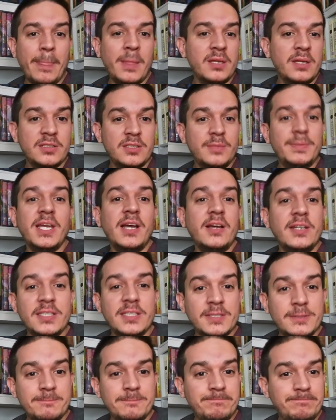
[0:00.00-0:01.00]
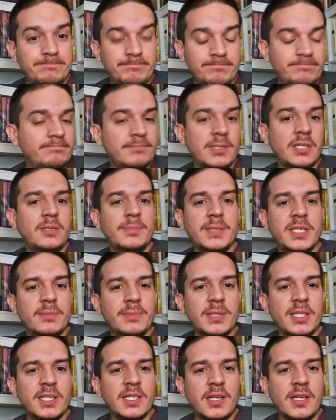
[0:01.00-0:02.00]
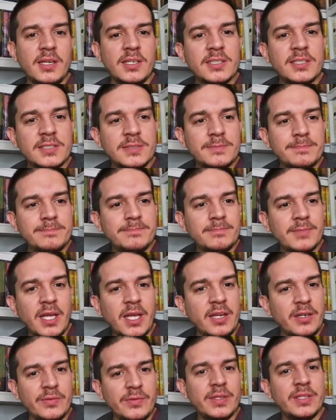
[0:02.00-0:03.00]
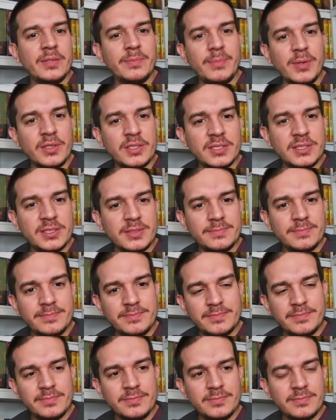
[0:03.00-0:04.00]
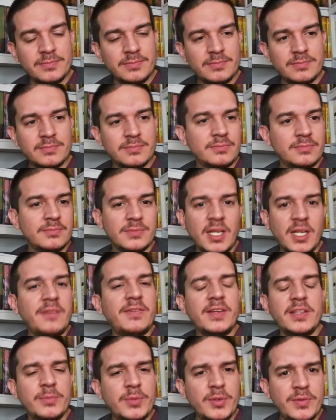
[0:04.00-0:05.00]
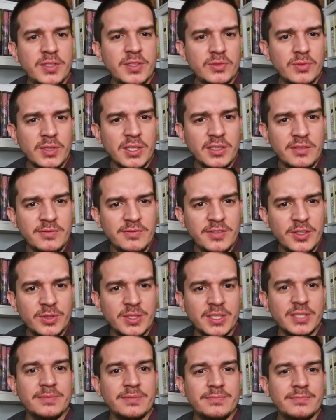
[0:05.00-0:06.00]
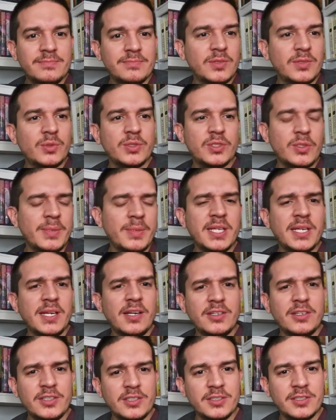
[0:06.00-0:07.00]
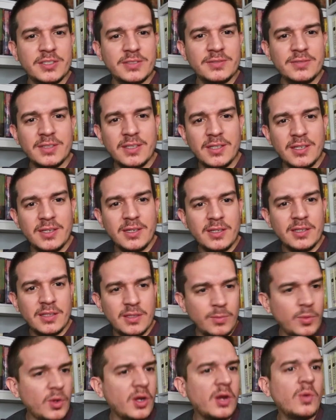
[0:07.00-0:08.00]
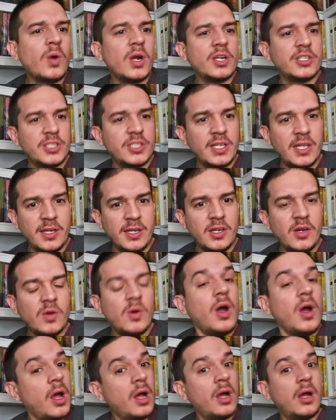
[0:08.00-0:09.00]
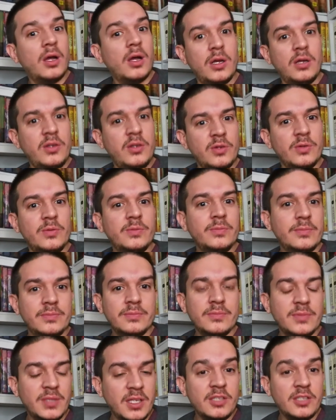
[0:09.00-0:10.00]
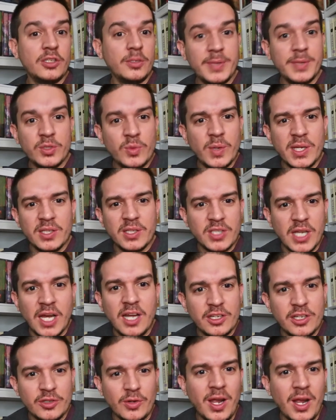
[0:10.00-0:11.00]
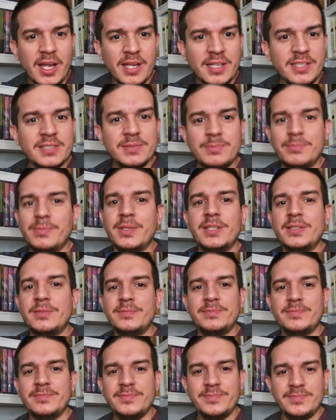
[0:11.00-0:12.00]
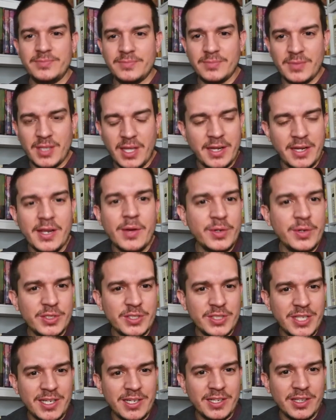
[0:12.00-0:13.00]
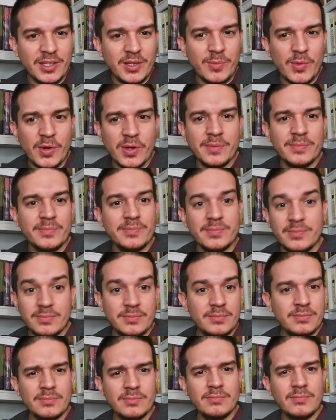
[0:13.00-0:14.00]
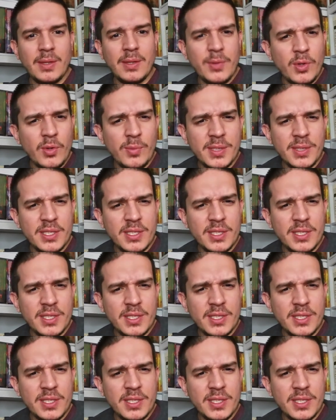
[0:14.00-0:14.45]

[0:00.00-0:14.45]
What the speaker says: To be honest, I'm going to be completely honest, I didn't read the books. I found the movies really confusing. There's so many characters. The more I watch it, I go, oh, it took me 20 tries, but I now understand it a little more. Maybe it will be the